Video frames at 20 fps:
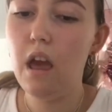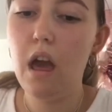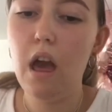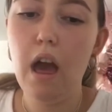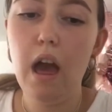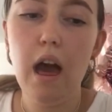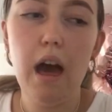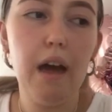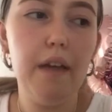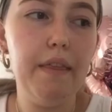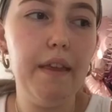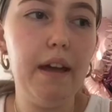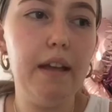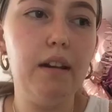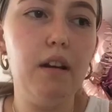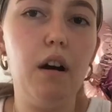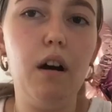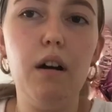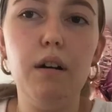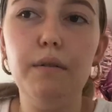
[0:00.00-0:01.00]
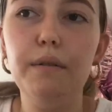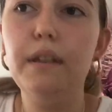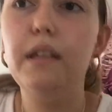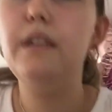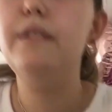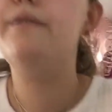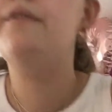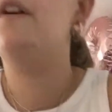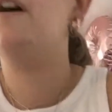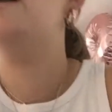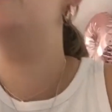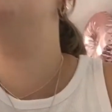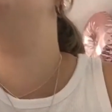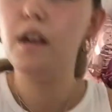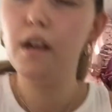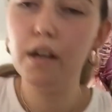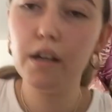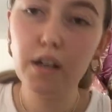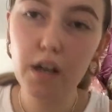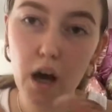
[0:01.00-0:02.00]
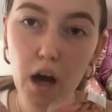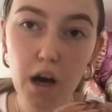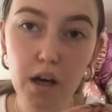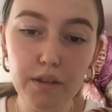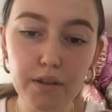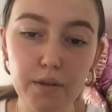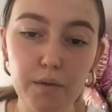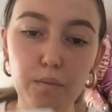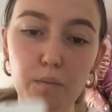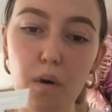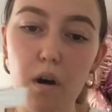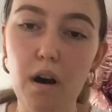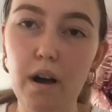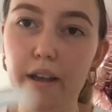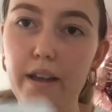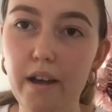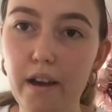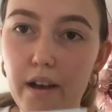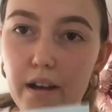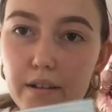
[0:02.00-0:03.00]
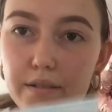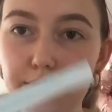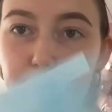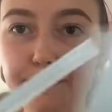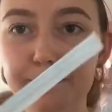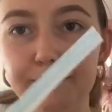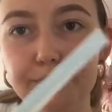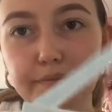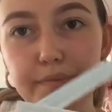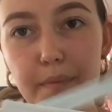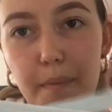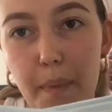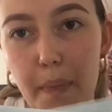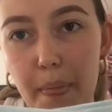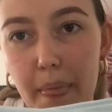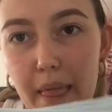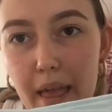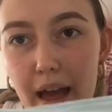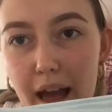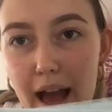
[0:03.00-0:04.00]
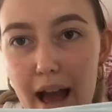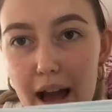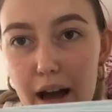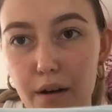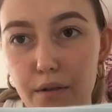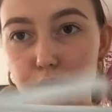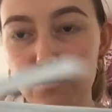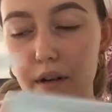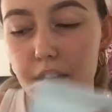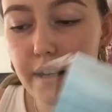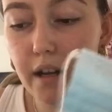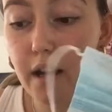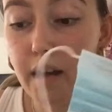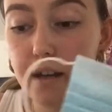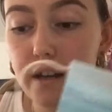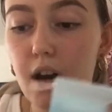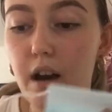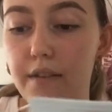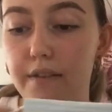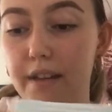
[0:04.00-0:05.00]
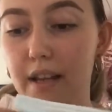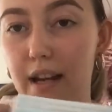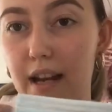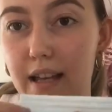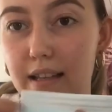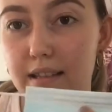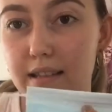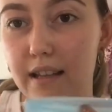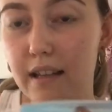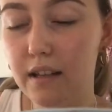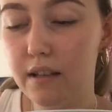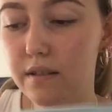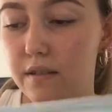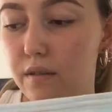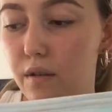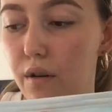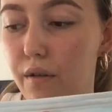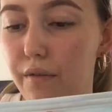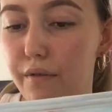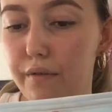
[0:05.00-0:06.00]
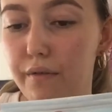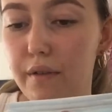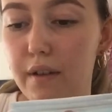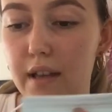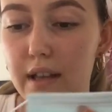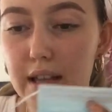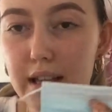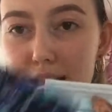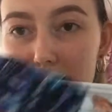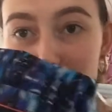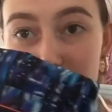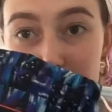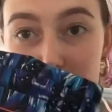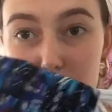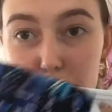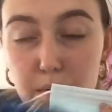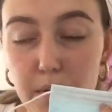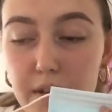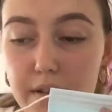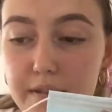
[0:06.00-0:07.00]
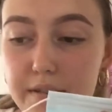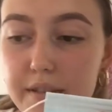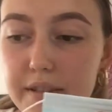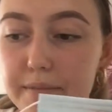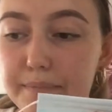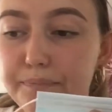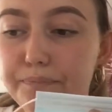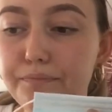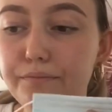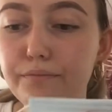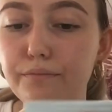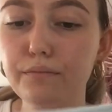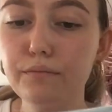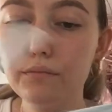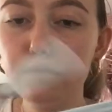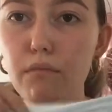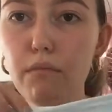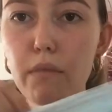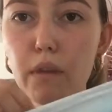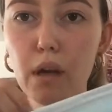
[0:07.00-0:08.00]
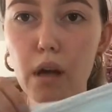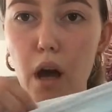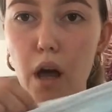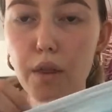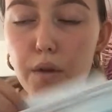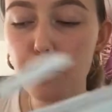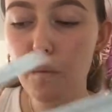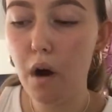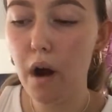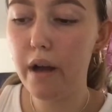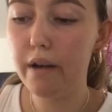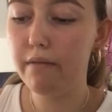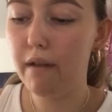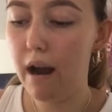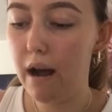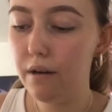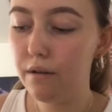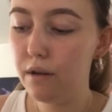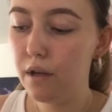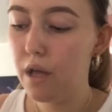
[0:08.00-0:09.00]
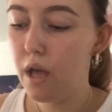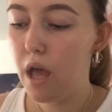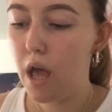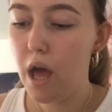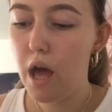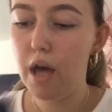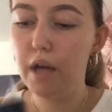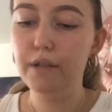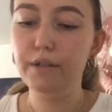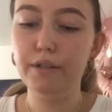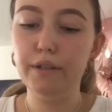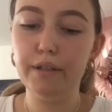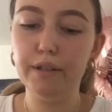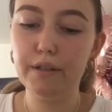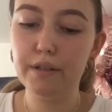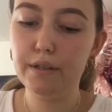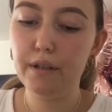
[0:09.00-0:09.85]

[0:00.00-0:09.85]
And then I'll either cut the wire out, and I cut the elastics off these ones, cut the wire out and just